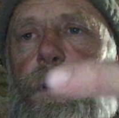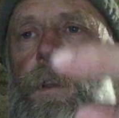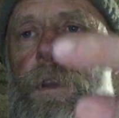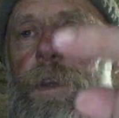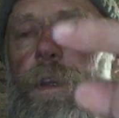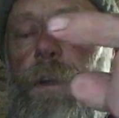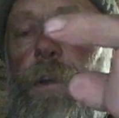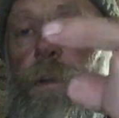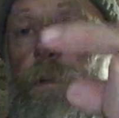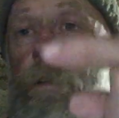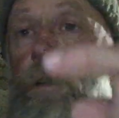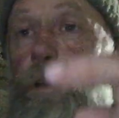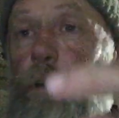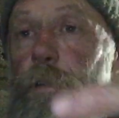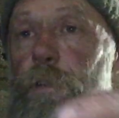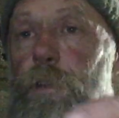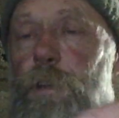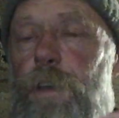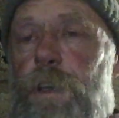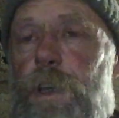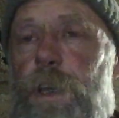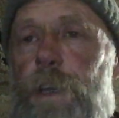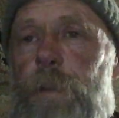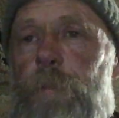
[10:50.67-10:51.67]
in order to
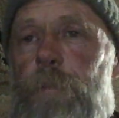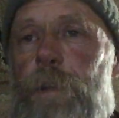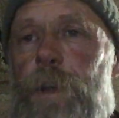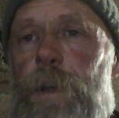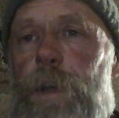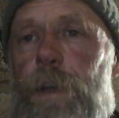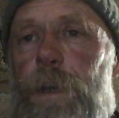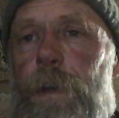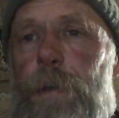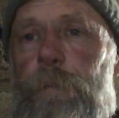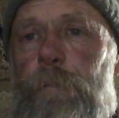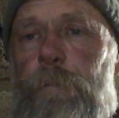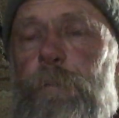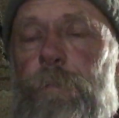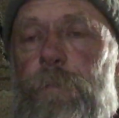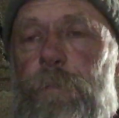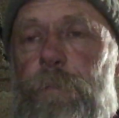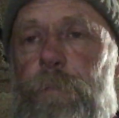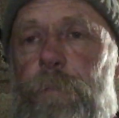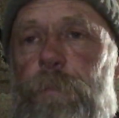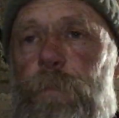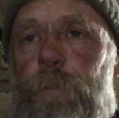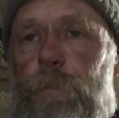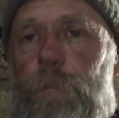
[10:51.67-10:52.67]
keep their
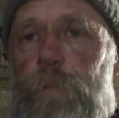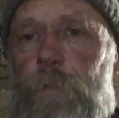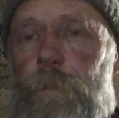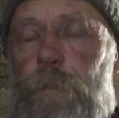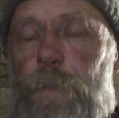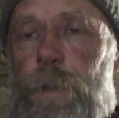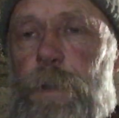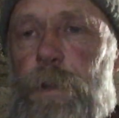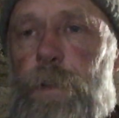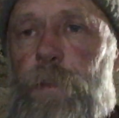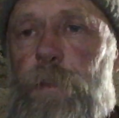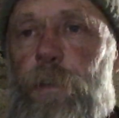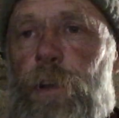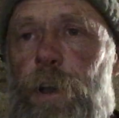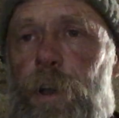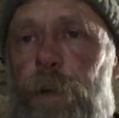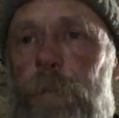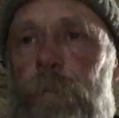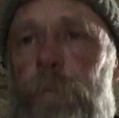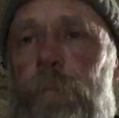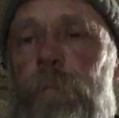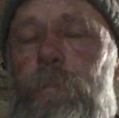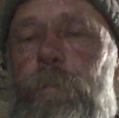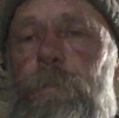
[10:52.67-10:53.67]
shape.
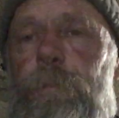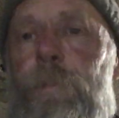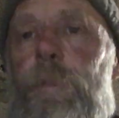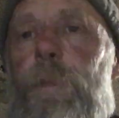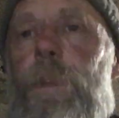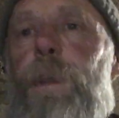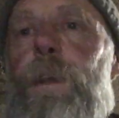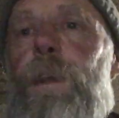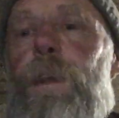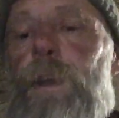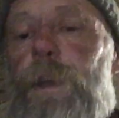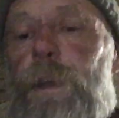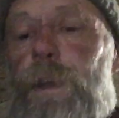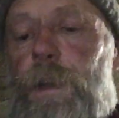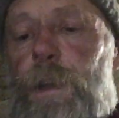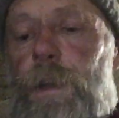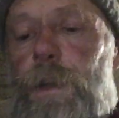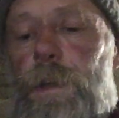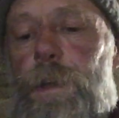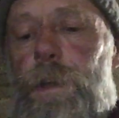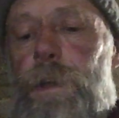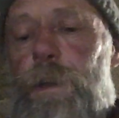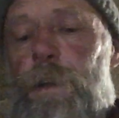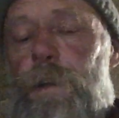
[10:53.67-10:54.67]

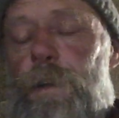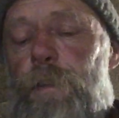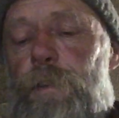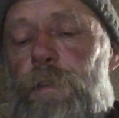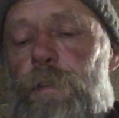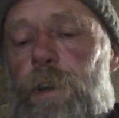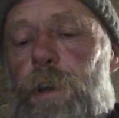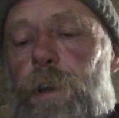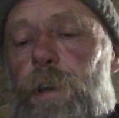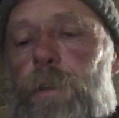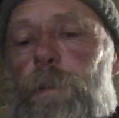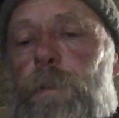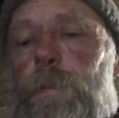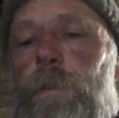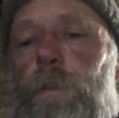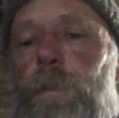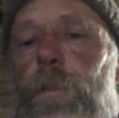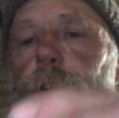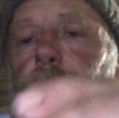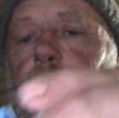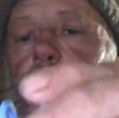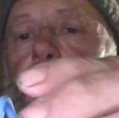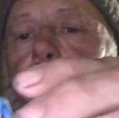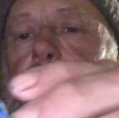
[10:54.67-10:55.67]
So
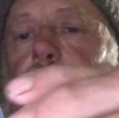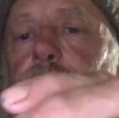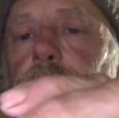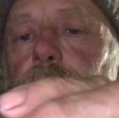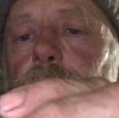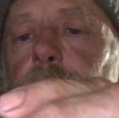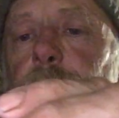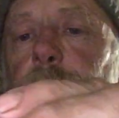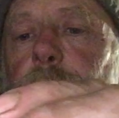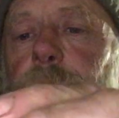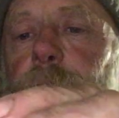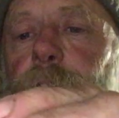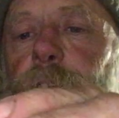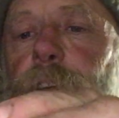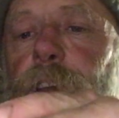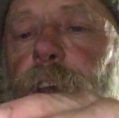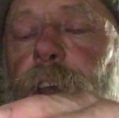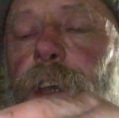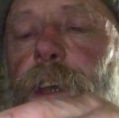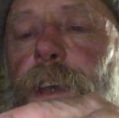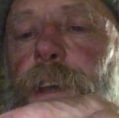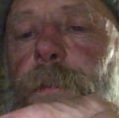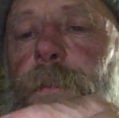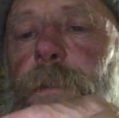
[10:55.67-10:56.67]
these two bits
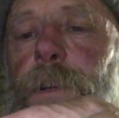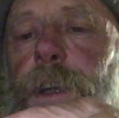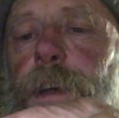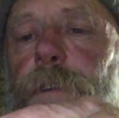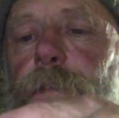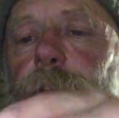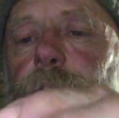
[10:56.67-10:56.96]
here would have